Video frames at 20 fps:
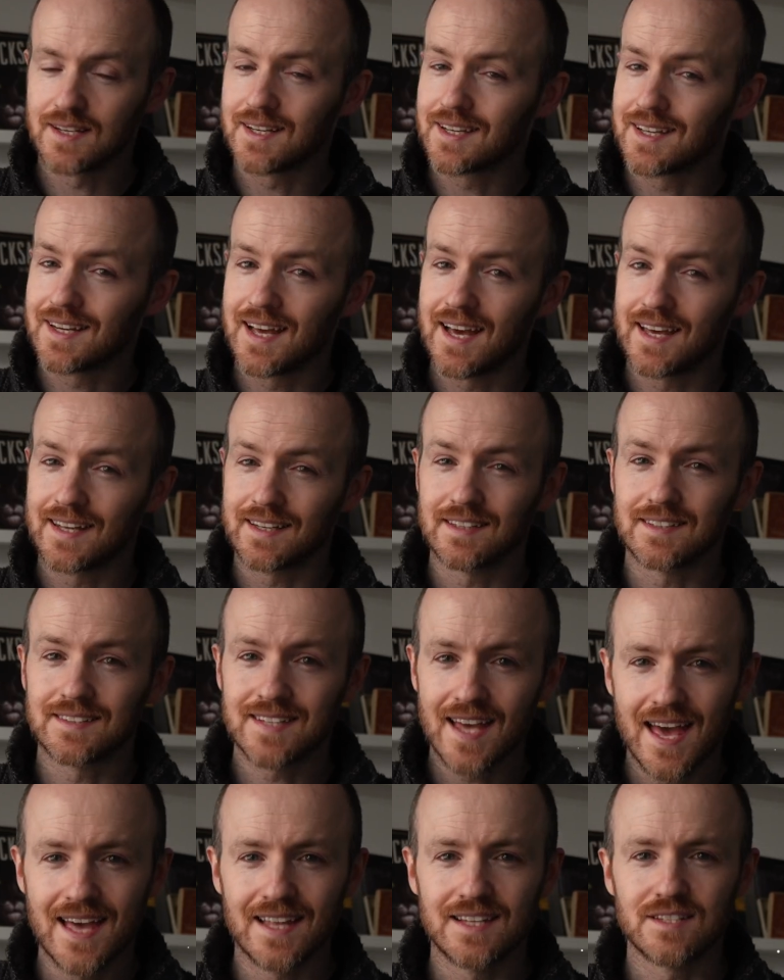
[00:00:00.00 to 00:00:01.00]
and it can handle
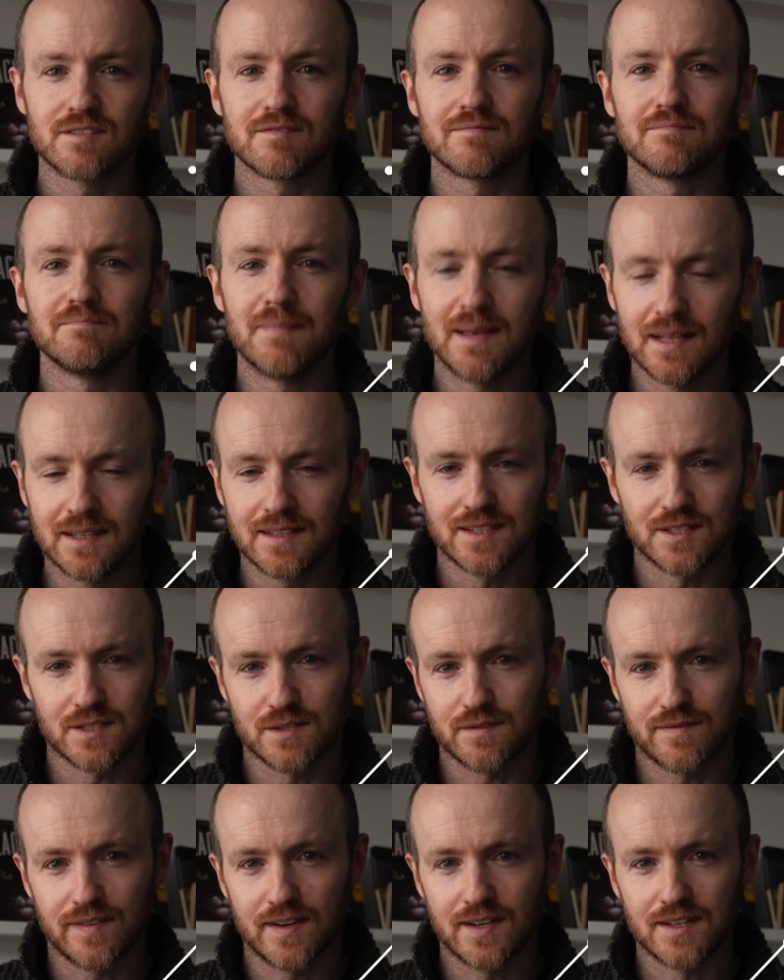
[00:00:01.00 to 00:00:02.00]
tens of millions
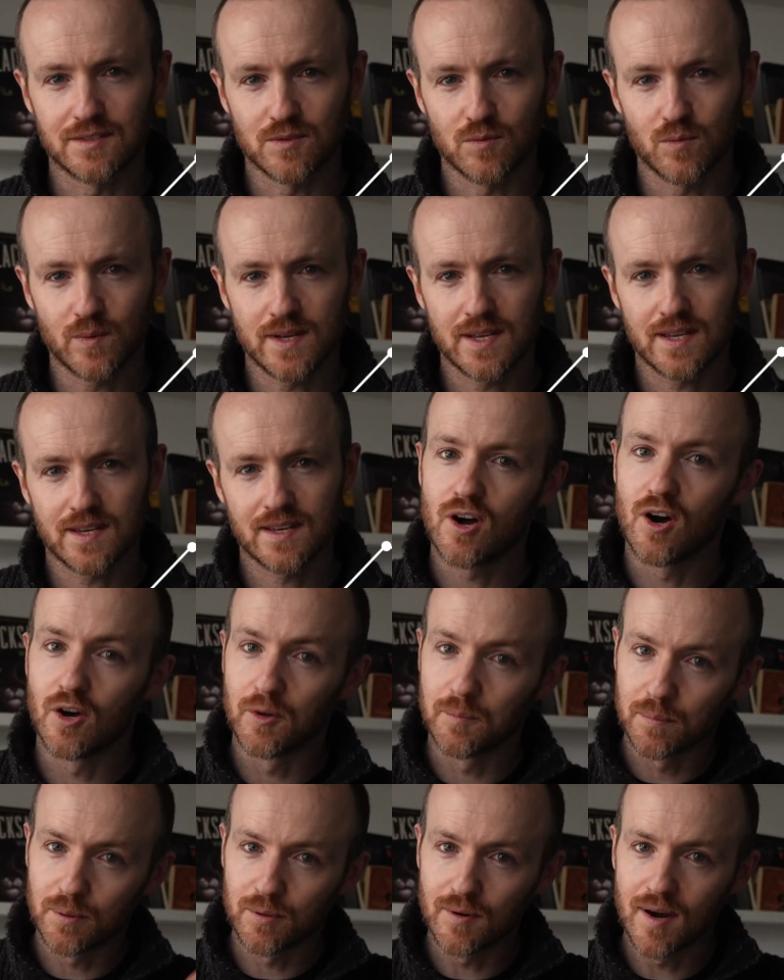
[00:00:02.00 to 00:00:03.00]
of files a week
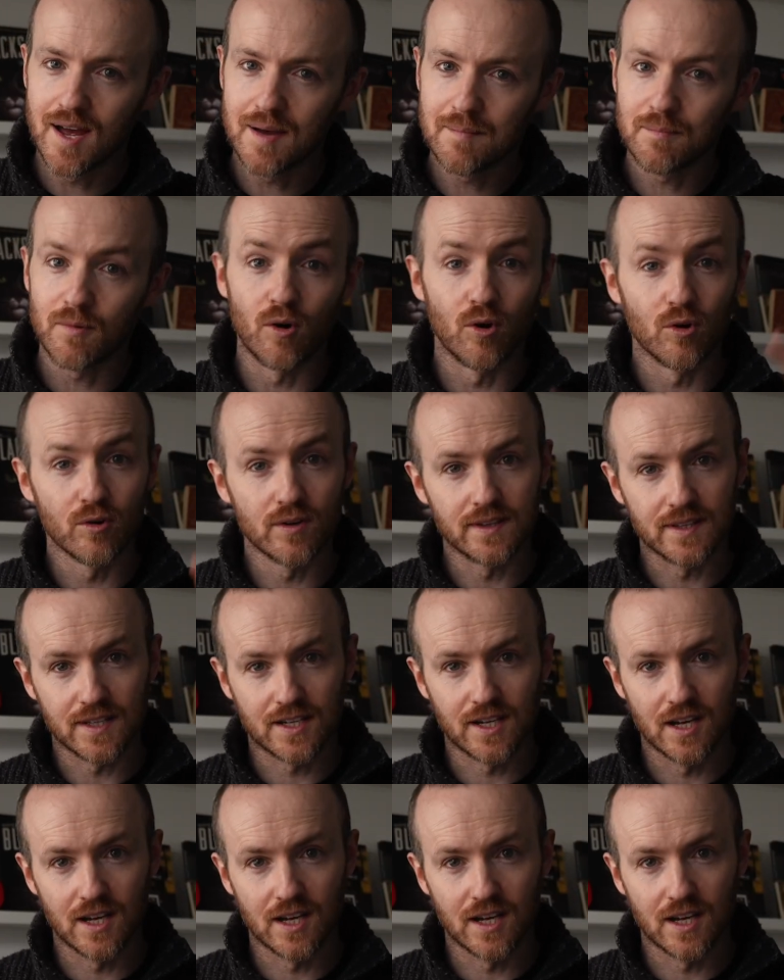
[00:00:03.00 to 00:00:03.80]
on prem or in the